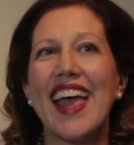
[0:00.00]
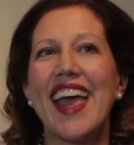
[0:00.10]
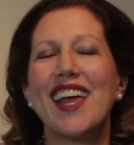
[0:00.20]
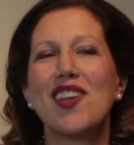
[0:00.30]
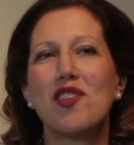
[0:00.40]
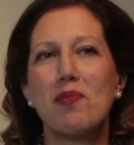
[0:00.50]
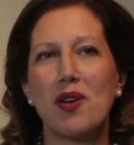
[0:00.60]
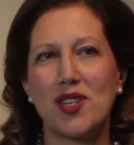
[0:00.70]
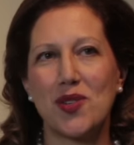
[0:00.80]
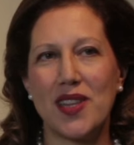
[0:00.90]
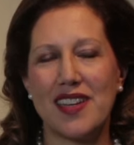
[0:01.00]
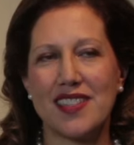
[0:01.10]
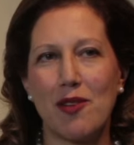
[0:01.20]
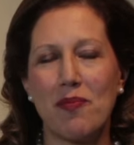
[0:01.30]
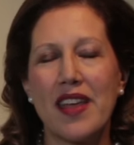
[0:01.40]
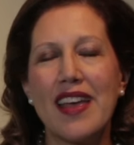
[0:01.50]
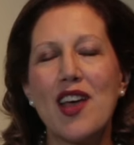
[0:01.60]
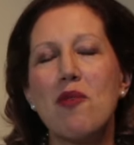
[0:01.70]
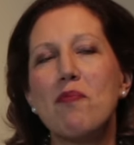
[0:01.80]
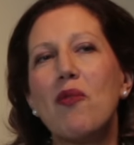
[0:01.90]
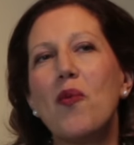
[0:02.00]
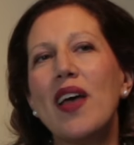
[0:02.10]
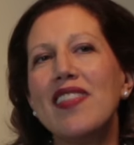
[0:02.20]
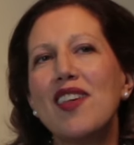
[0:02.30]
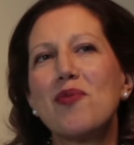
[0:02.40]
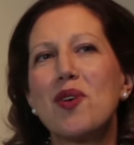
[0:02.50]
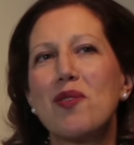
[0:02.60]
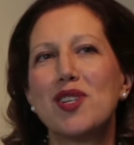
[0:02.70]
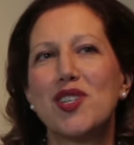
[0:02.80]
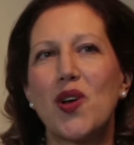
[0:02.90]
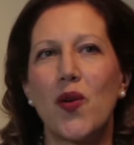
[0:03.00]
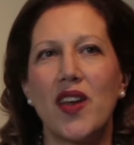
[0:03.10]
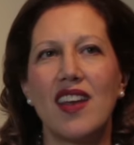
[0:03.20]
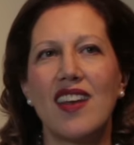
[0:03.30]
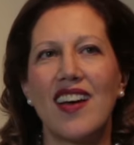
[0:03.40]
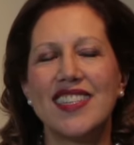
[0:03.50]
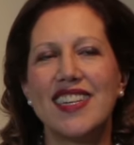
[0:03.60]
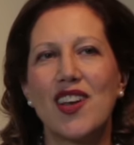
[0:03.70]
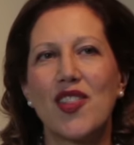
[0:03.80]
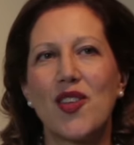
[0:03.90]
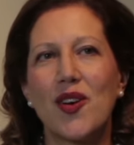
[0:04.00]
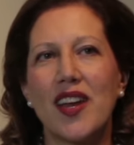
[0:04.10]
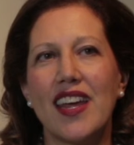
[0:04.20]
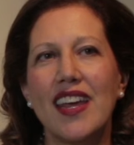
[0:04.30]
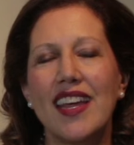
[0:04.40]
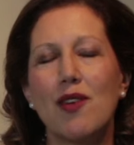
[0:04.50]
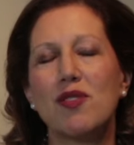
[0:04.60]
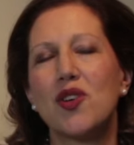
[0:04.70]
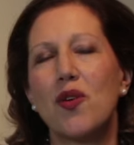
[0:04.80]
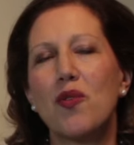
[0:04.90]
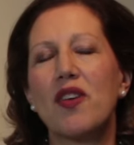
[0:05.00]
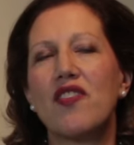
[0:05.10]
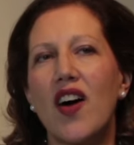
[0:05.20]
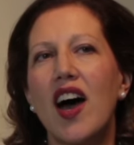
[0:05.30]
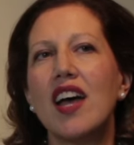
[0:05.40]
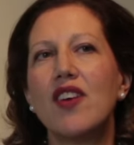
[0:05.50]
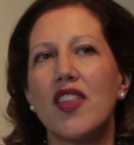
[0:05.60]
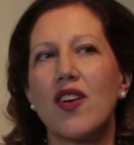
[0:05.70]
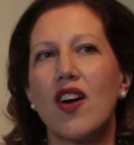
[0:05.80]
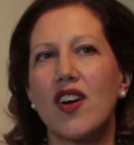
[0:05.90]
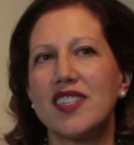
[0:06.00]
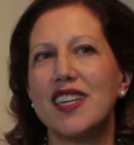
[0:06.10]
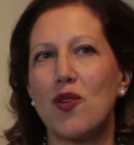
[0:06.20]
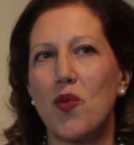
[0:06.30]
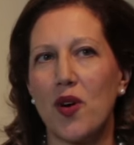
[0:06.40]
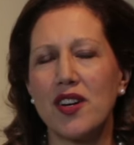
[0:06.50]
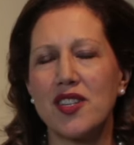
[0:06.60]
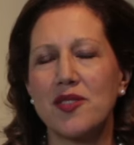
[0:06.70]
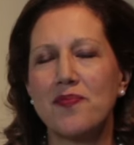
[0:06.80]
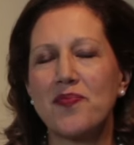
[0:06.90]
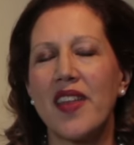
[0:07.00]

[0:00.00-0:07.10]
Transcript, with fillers: and spiritualism. But when this work was shown in 1930, it was shown with five other Arctic works.